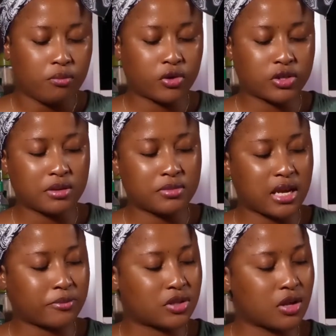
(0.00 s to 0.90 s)
because
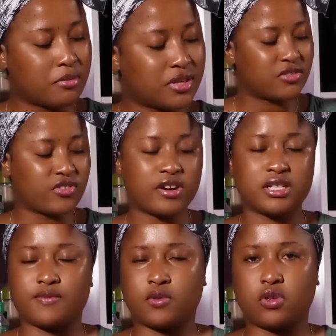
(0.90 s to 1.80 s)
sometimes it's almost very
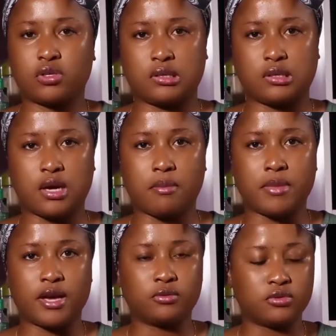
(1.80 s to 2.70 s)
difficult to get
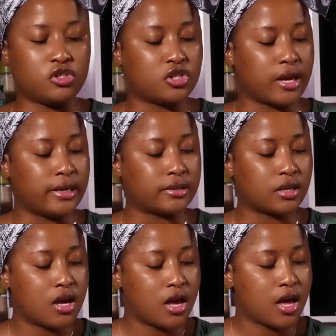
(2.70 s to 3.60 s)
my own shade,
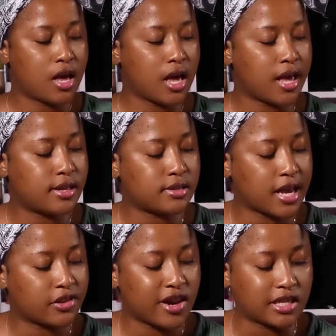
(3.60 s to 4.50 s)
and
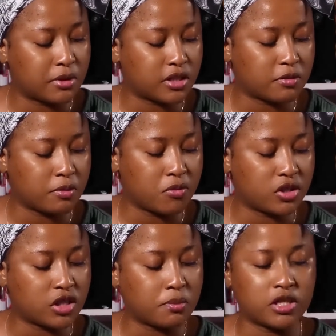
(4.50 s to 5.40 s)
I try as
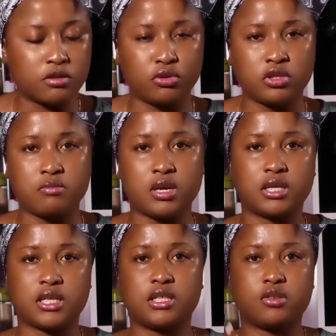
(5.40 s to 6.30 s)
much as possible to make
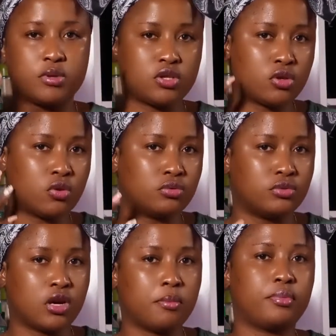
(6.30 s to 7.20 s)
it a little bit
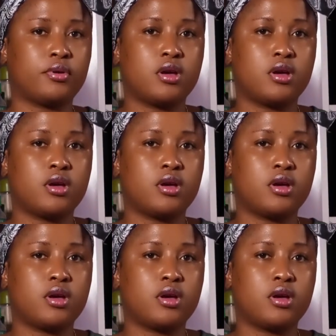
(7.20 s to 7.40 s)
toned up